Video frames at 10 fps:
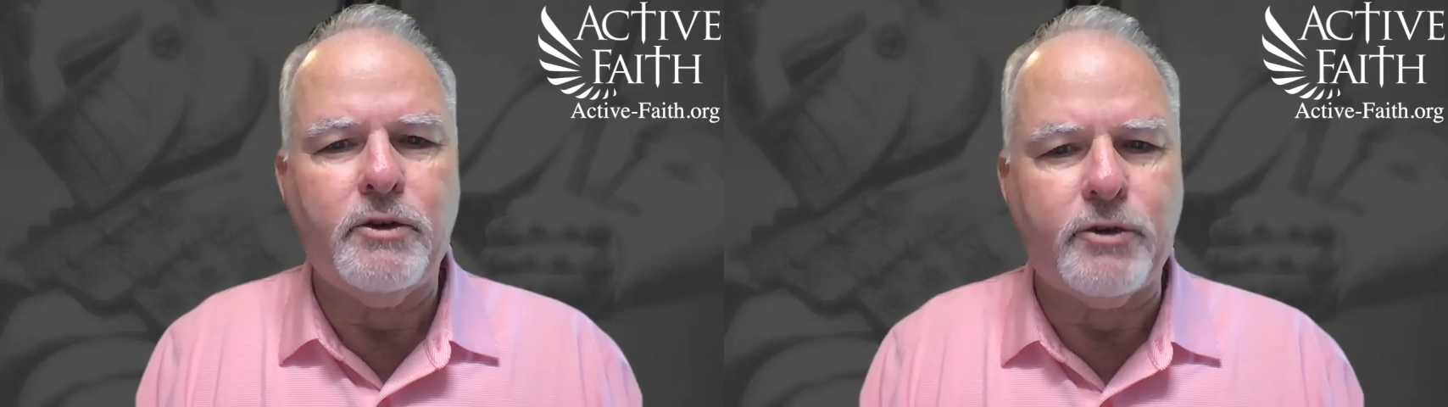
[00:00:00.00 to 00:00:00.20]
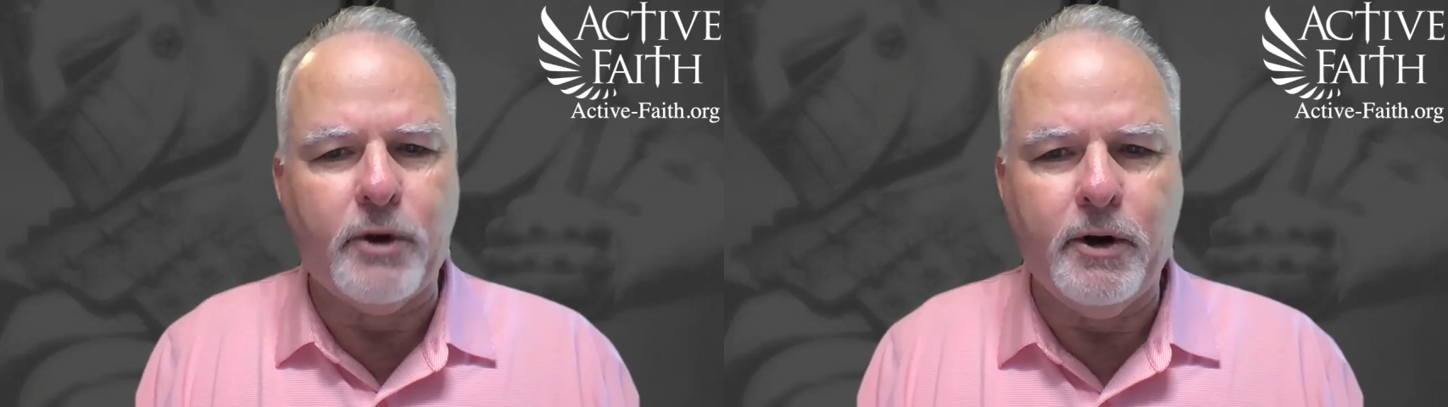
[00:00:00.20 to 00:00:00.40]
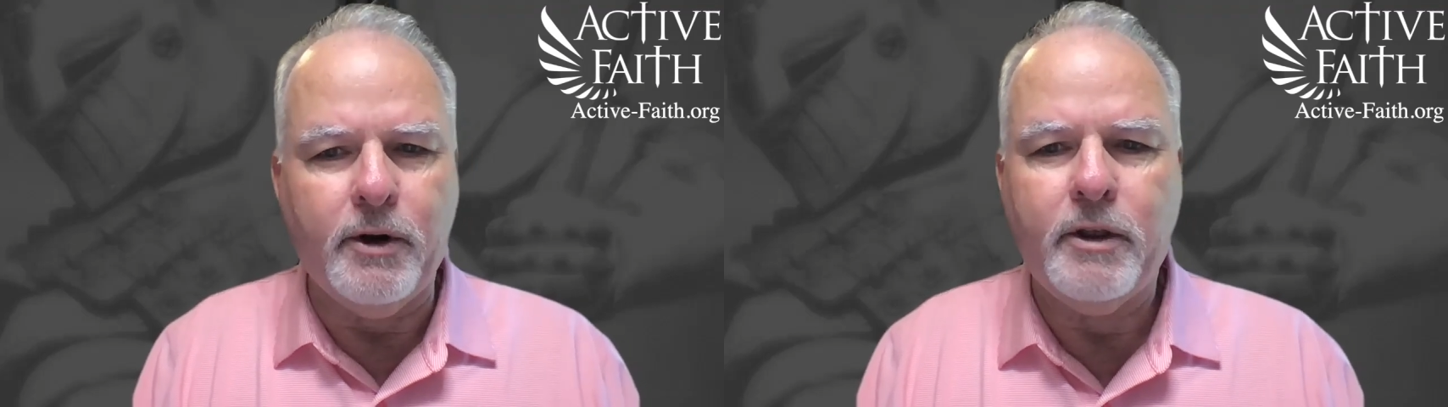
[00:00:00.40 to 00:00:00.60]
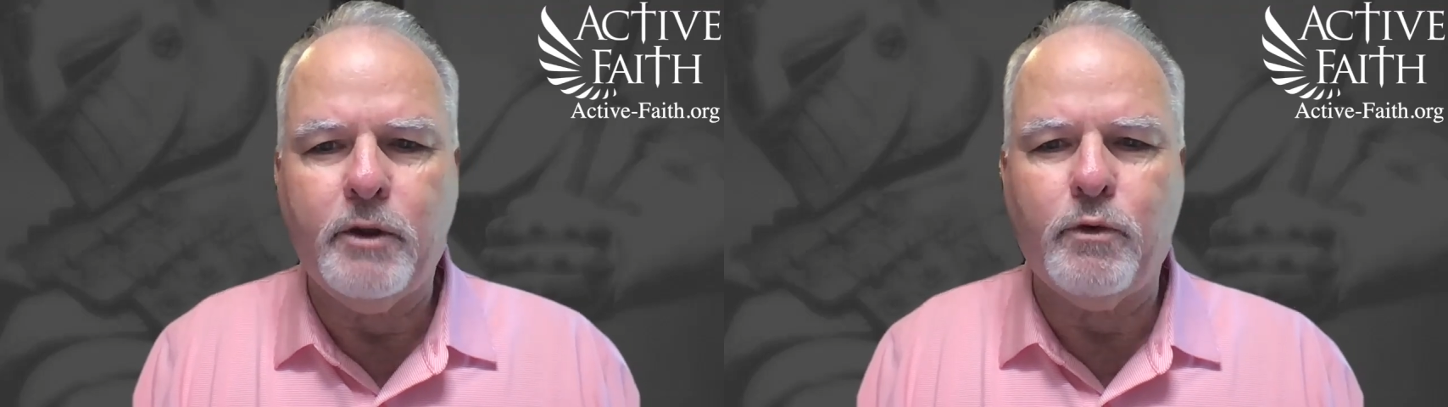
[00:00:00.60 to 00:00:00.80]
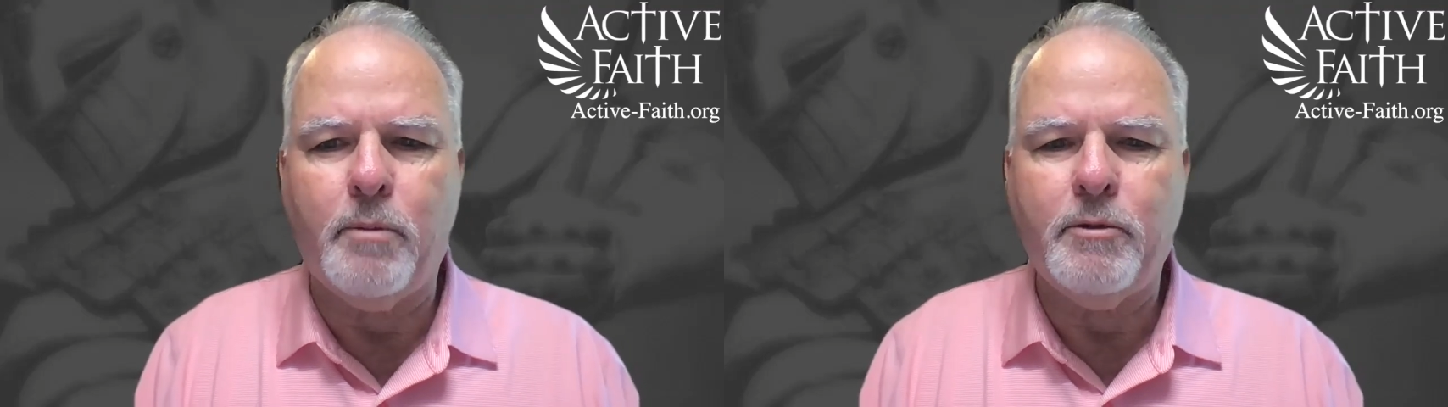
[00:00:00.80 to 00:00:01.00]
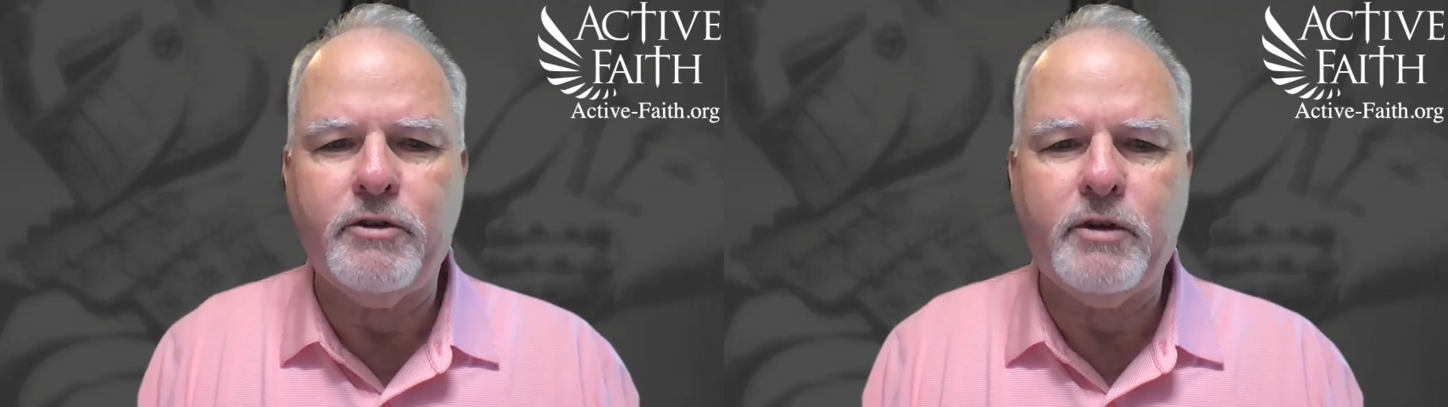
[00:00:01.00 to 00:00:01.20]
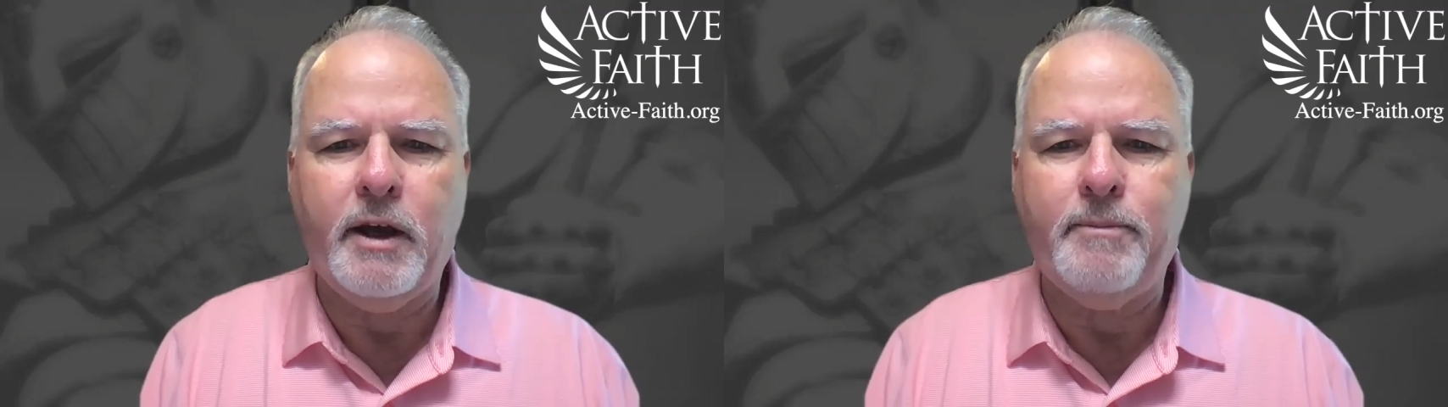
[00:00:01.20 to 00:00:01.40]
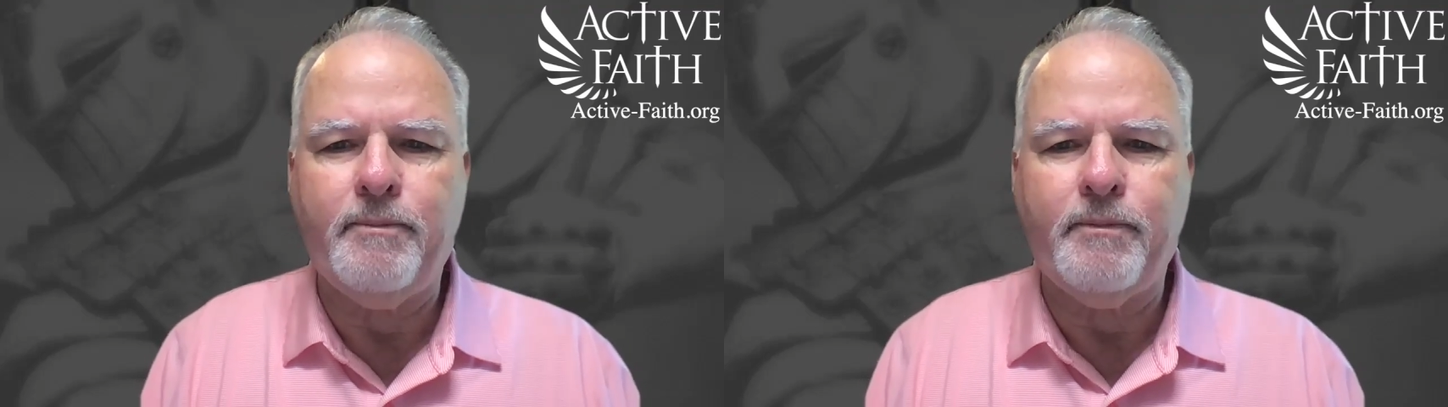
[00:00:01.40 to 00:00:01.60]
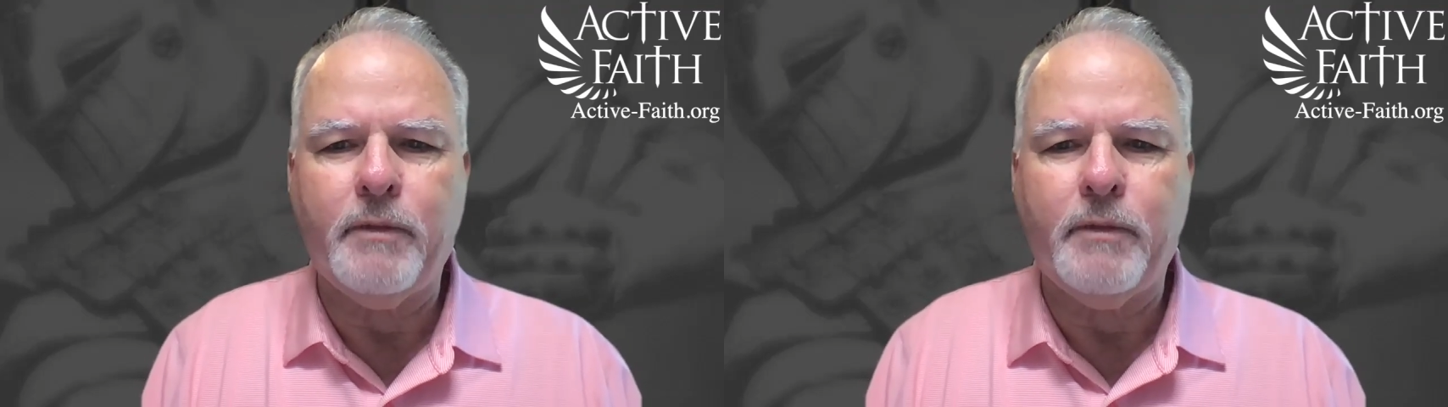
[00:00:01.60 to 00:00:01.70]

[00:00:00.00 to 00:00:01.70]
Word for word: Sir, the woman said,